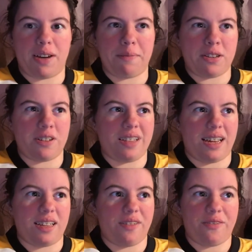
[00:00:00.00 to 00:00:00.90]
I mentioned
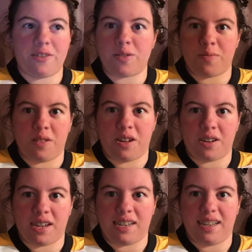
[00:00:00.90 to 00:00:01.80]
that in the first
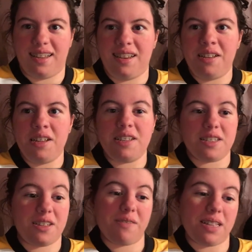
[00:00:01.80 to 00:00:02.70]
vlog I did.
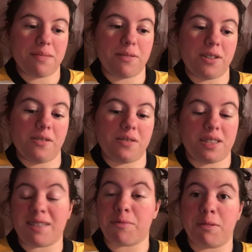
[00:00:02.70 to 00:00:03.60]
So that's pretty cool. So
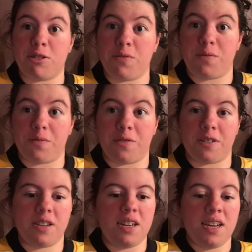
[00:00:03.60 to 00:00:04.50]
that's what I'm going to do
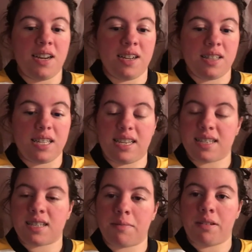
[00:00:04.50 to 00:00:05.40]
for the
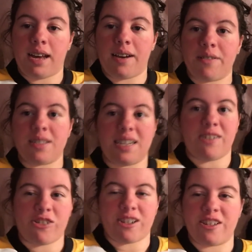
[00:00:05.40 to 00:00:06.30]
next couple hours. And
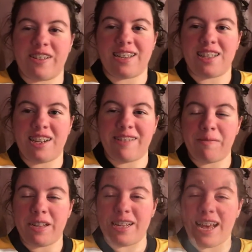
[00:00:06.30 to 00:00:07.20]
I'll talk to you guys a little
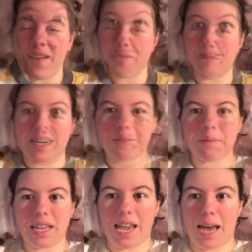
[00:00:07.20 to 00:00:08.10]
bit afterwards. Good morning,
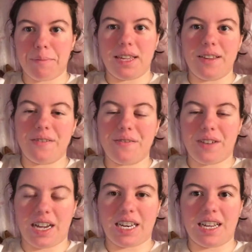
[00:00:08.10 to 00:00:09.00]
everybody. Happy
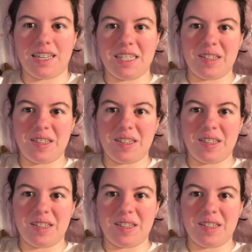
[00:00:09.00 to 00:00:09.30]
Friday.